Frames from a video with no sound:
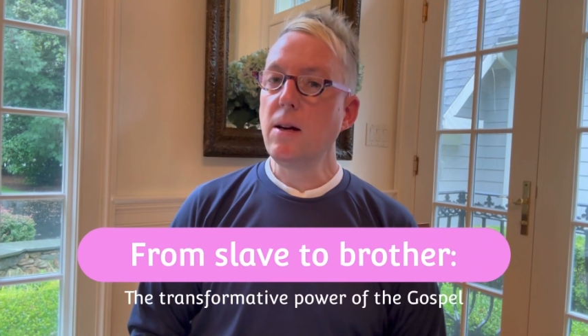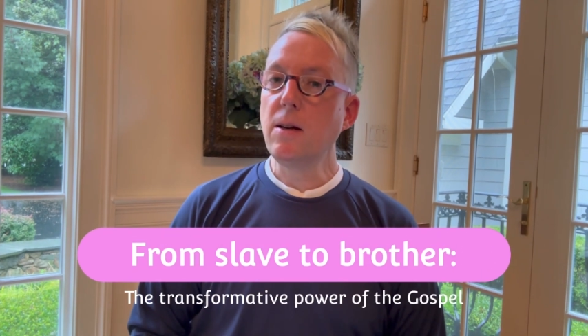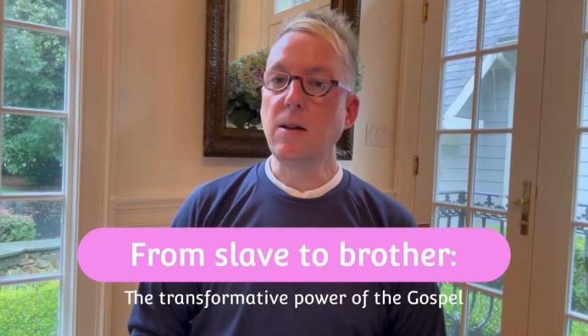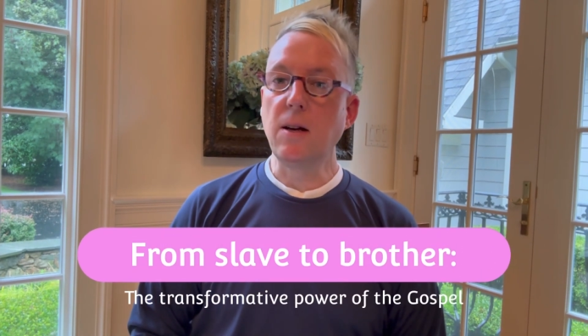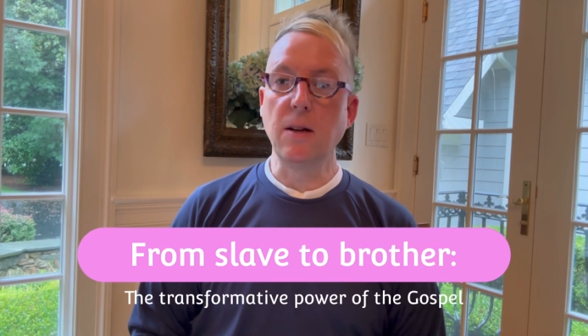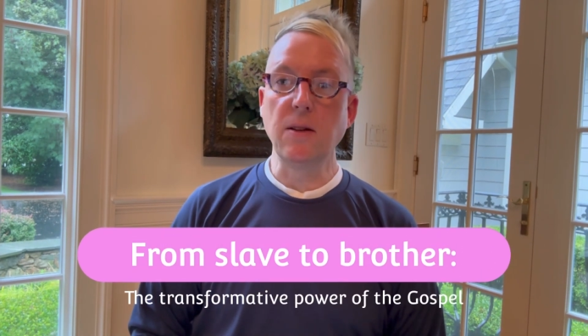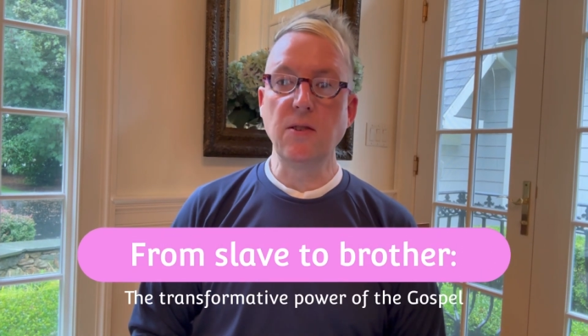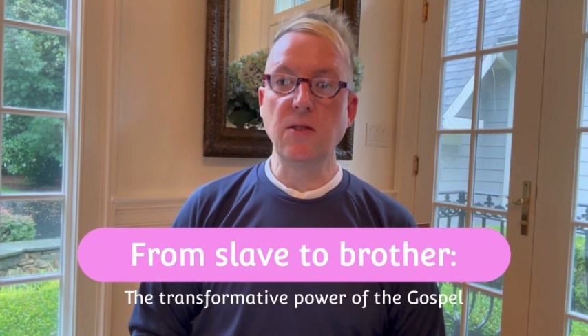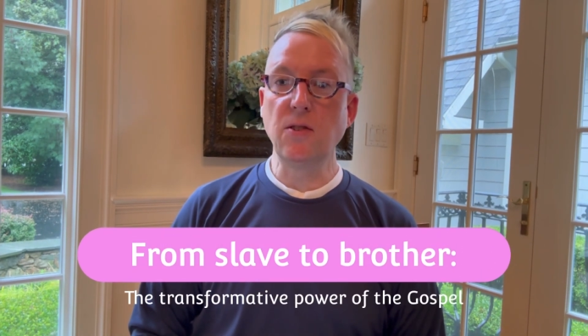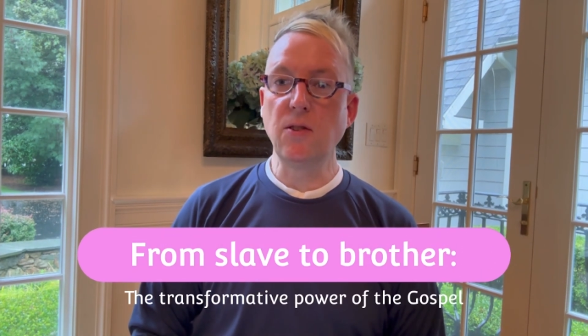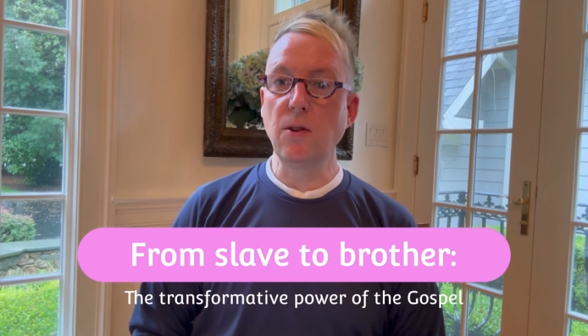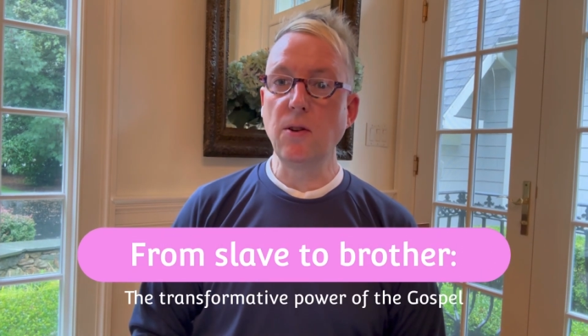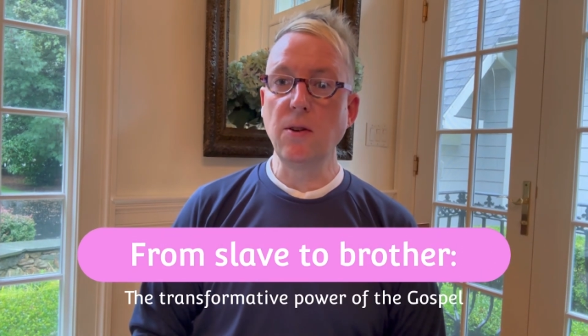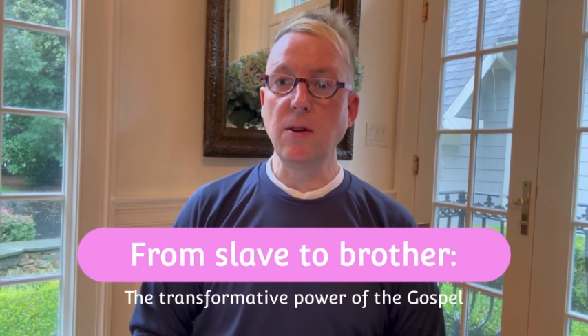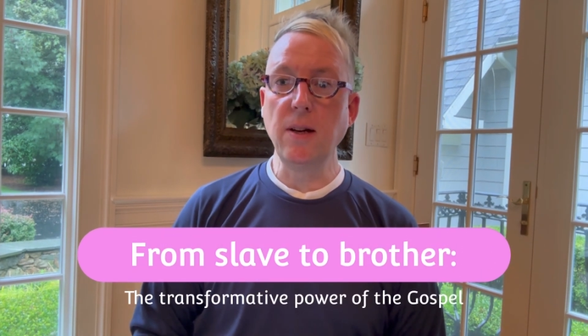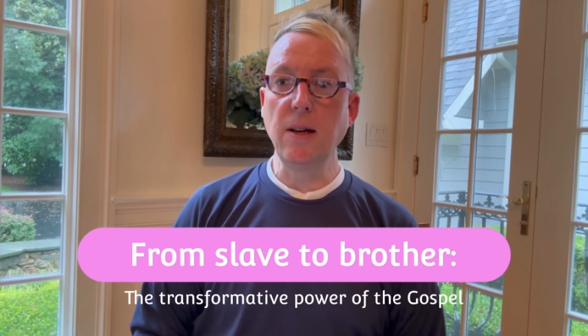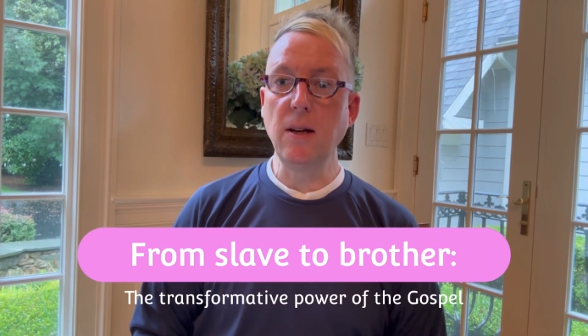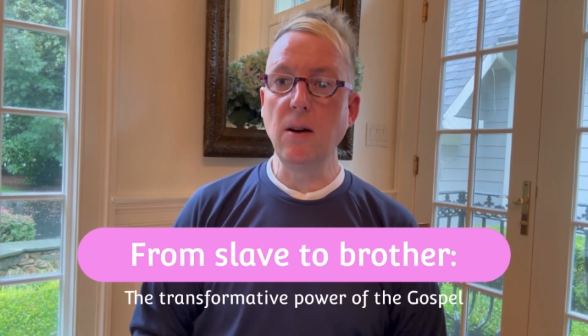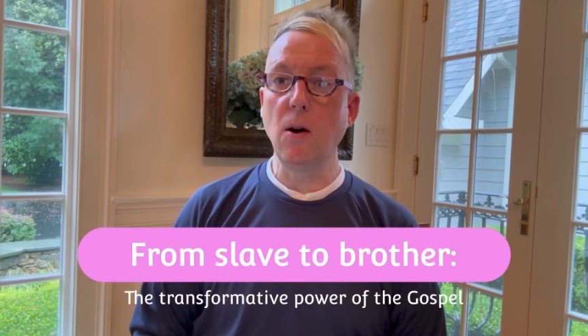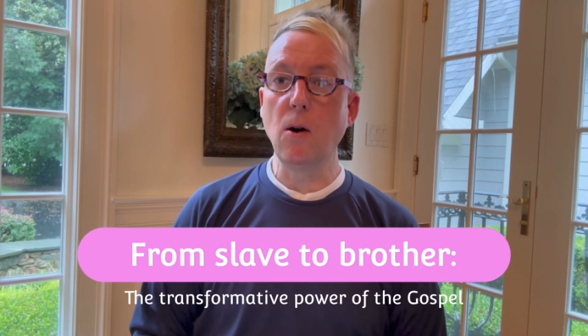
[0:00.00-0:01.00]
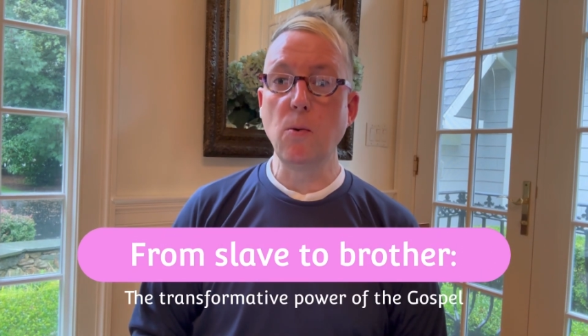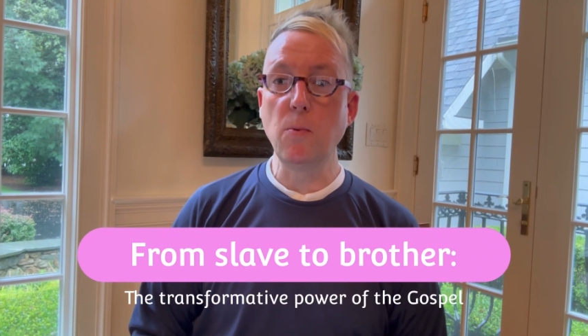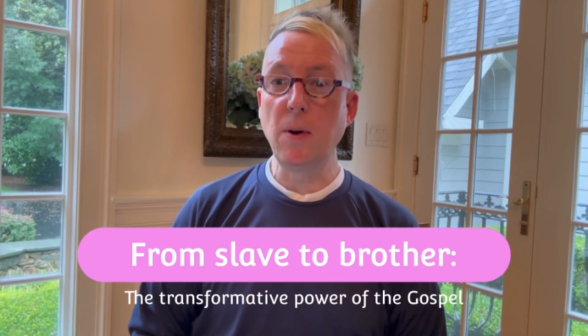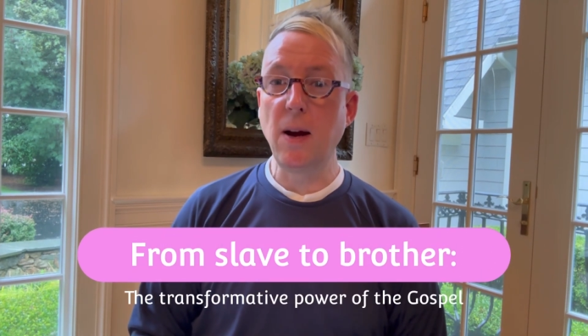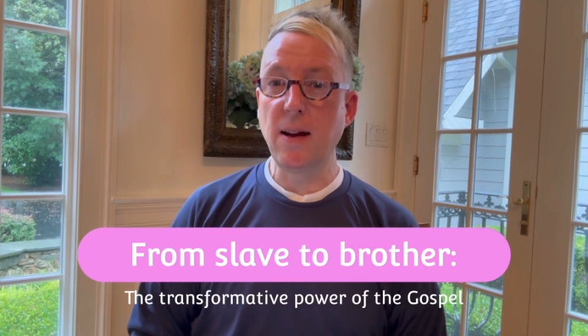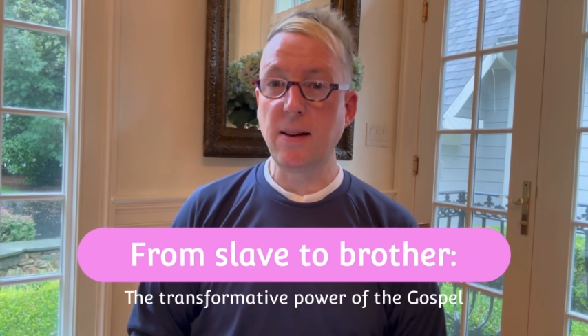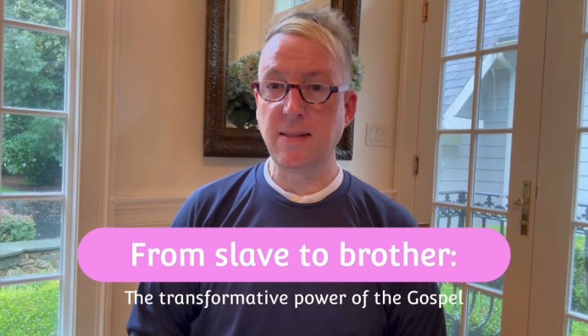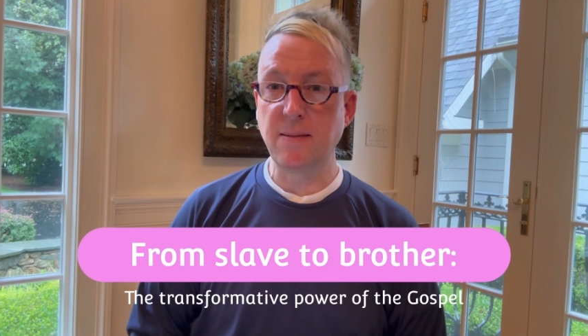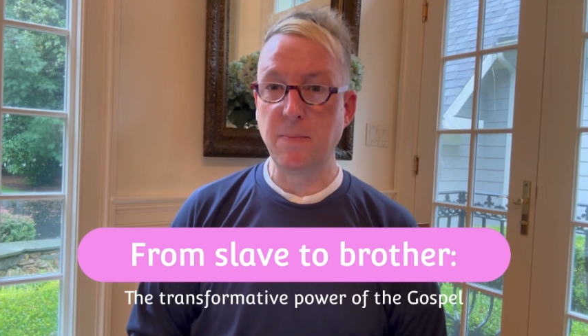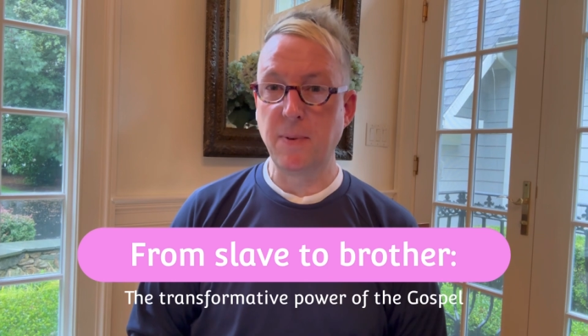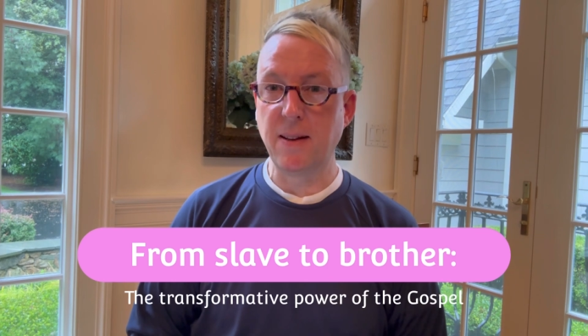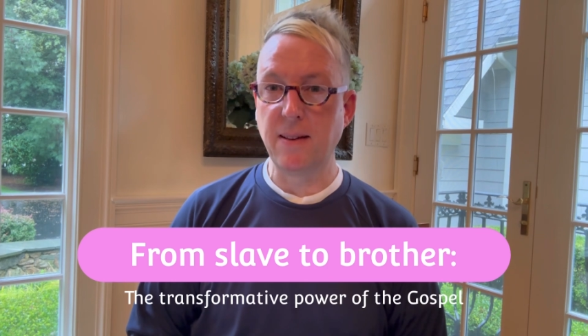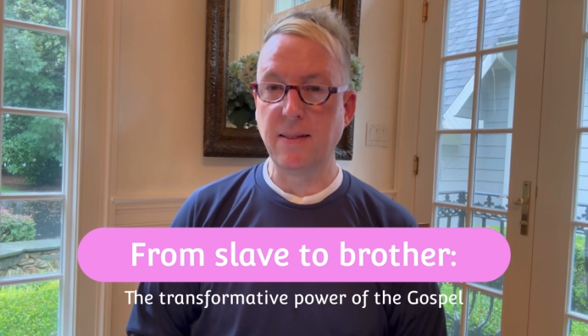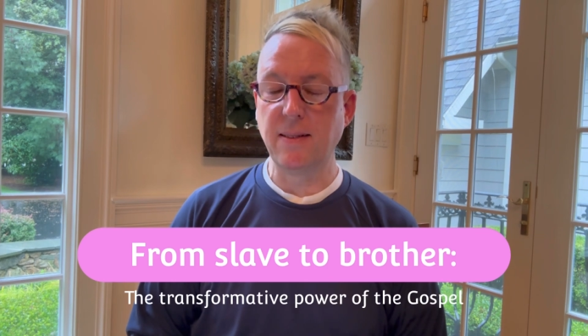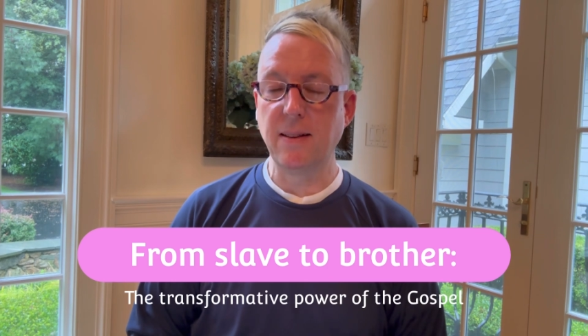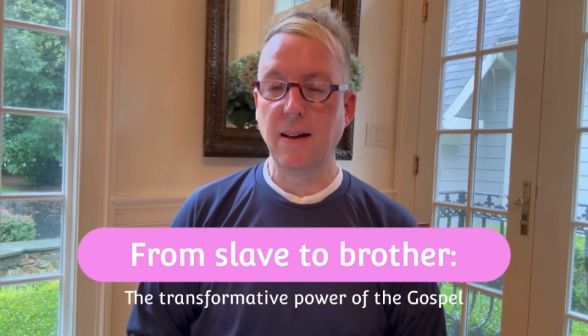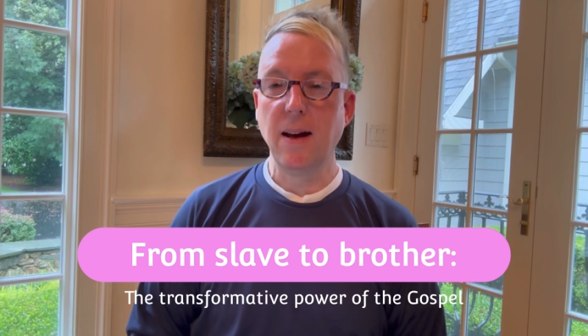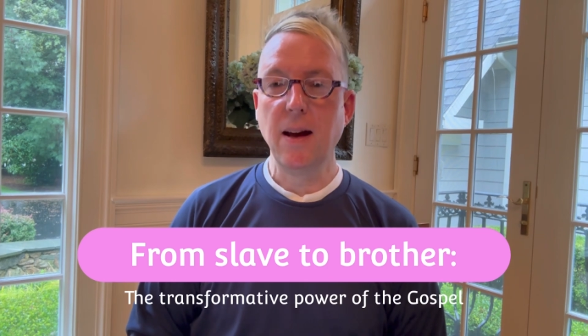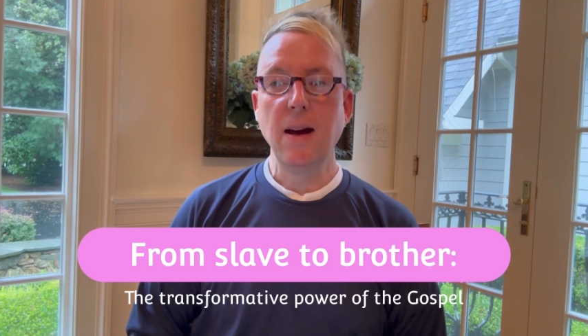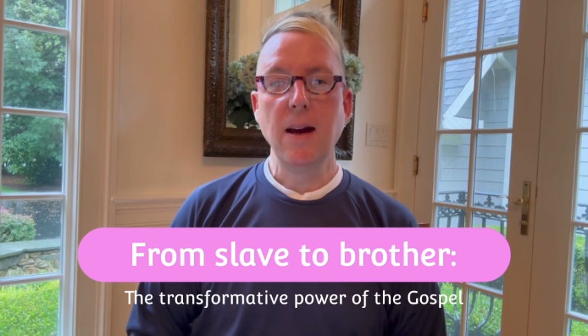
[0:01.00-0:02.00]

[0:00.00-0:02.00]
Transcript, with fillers: concerning Onesimus,